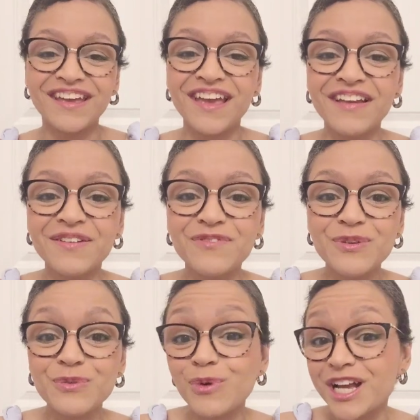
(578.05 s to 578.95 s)
And if
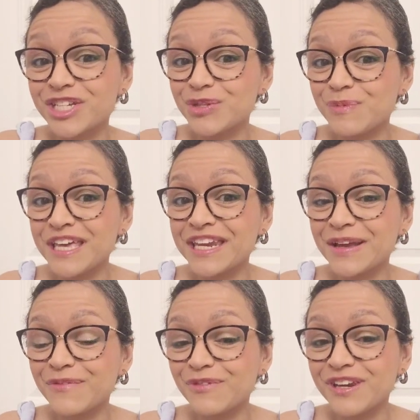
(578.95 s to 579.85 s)
you watched the beginning
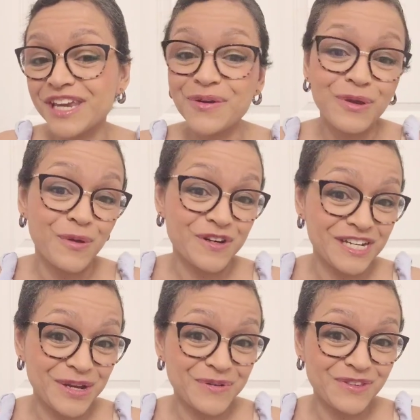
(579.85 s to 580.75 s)
of the video, you already
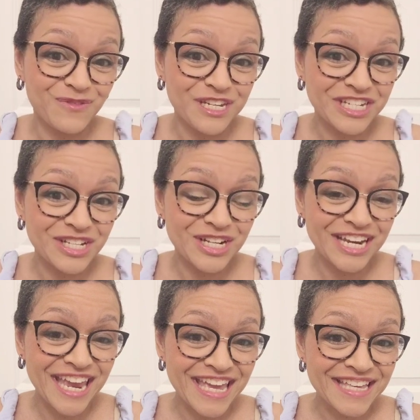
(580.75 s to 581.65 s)
know what the finished look
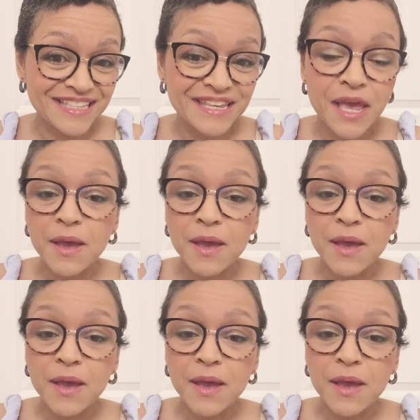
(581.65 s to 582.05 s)
is.